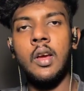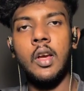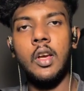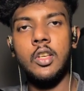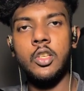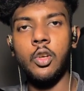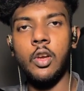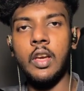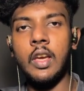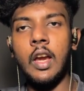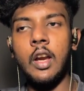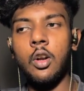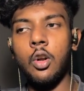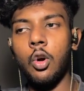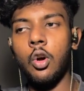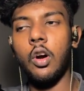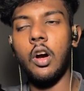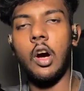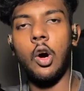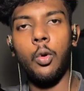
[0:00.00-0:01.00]
so I can
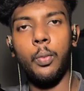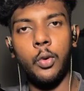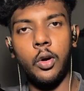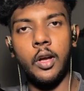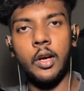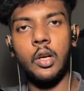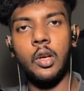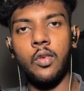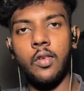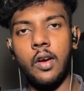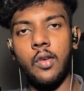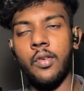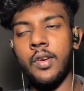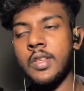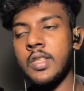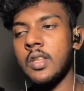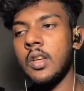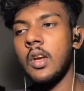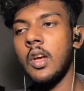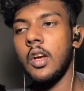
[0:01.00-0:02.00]
know how productive I
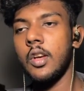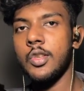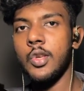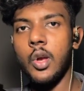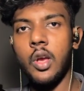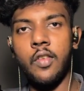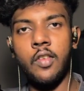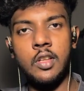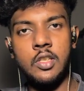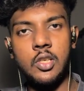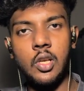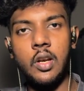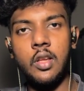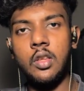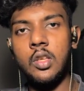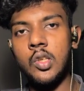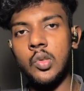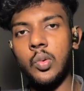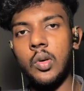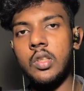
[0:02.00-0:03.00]
was. So eventually
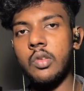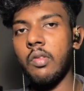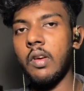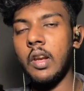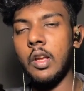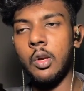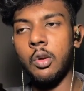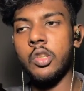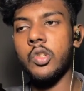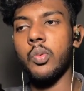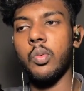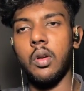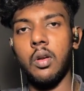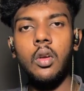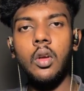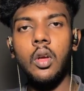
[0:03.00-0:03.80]
this was very useful,